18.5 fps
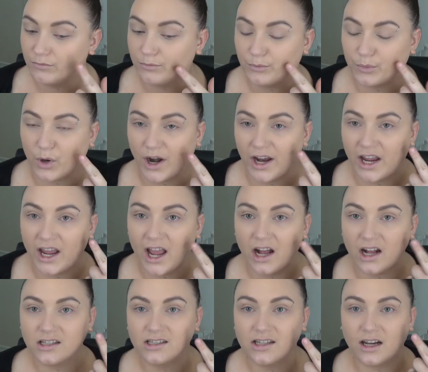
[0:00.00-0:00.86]

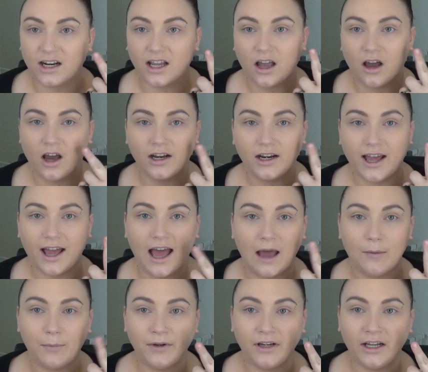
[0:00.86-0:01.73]
breakouts that are kind of
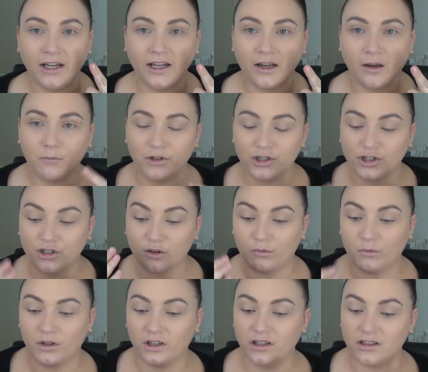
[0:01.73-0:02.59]
happening. I'm
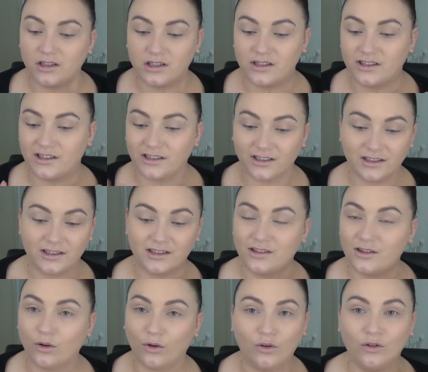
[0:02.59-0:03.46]
assuming it's
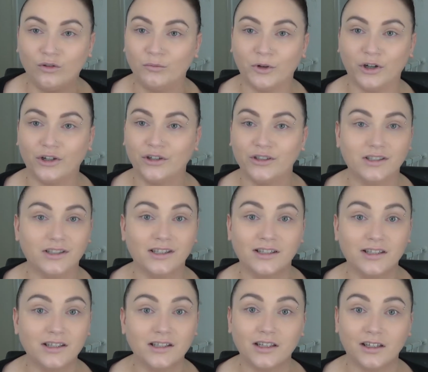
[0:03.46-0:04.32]
just hormones
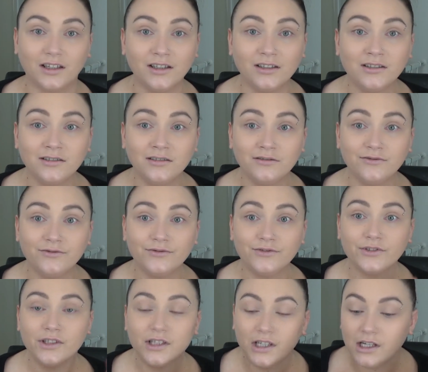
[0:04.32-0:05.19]
and
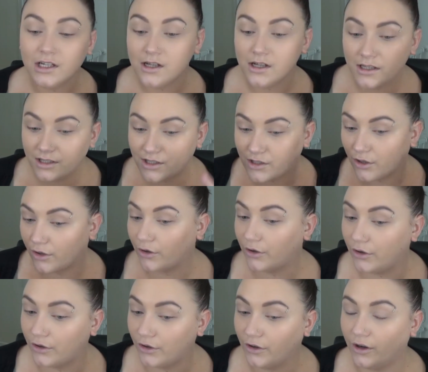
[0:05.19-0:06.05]
stuff. So
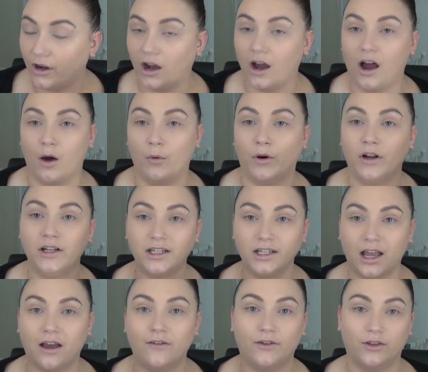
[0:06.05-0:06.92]
I wanted to
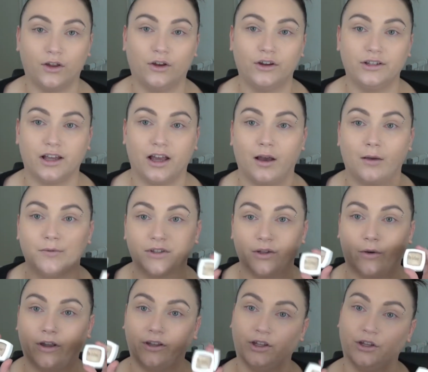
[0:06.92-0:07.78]
cover those up.
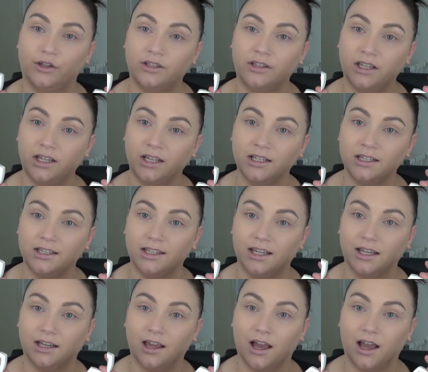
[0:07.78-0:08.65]
So I used the
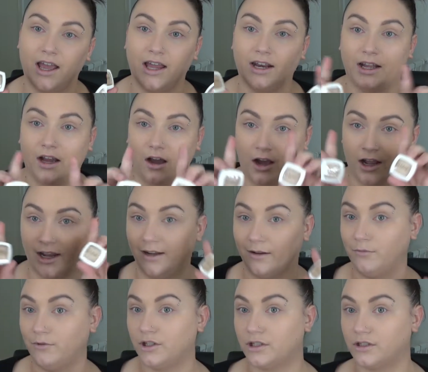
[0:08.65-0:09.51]
concealer and I
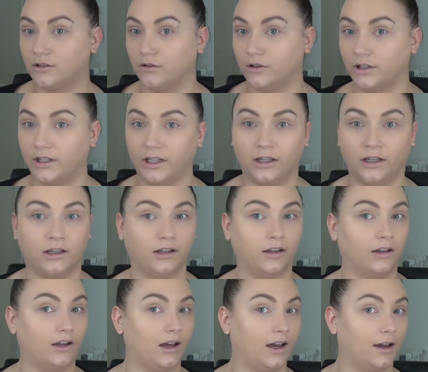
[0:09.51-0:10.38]
am just
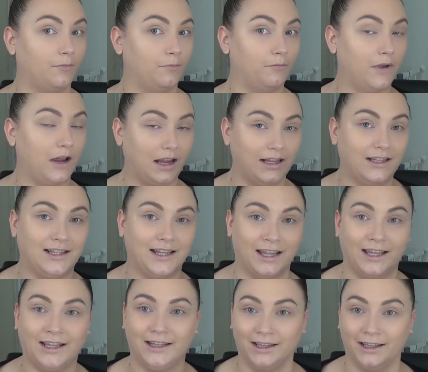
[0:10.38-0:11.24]
looking
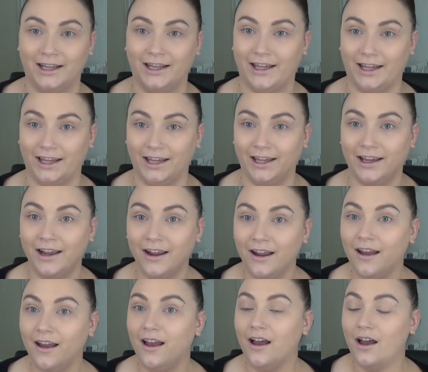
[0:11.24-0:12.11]
amazingly
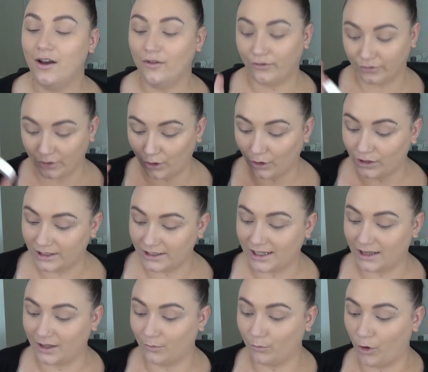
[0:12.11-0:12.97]
flawless
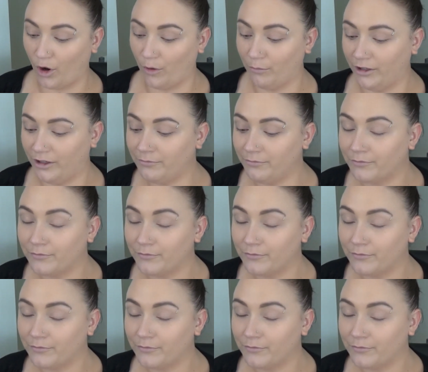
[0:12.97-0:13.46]
at the moment.